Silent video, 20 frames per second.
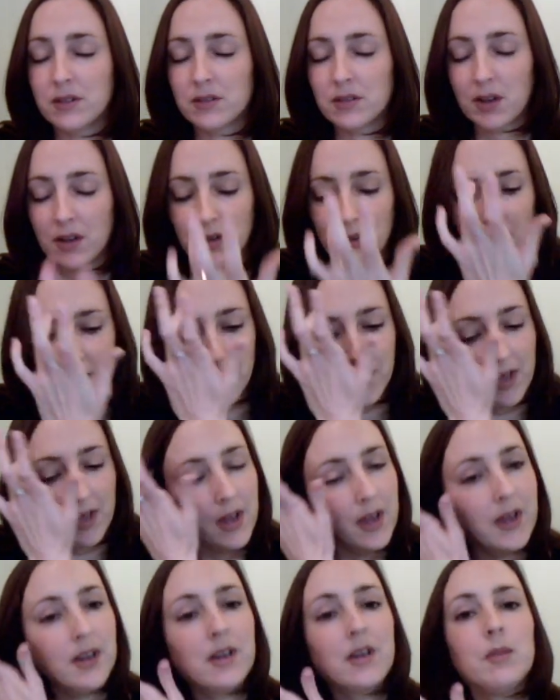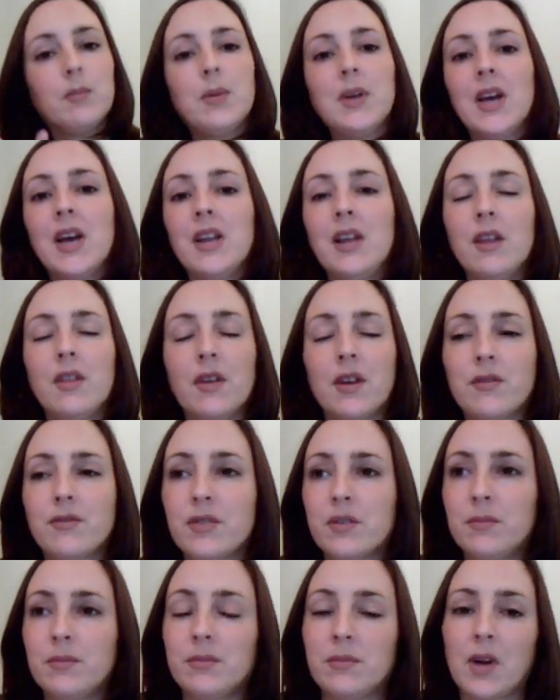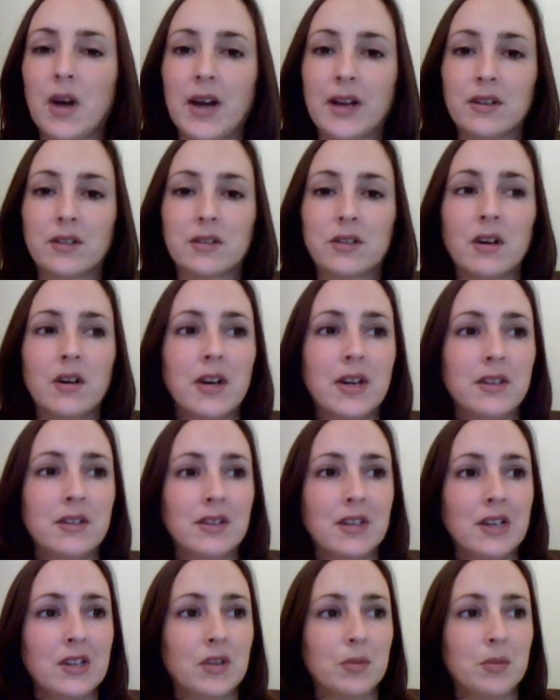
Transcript: So it could be anything from anxiety,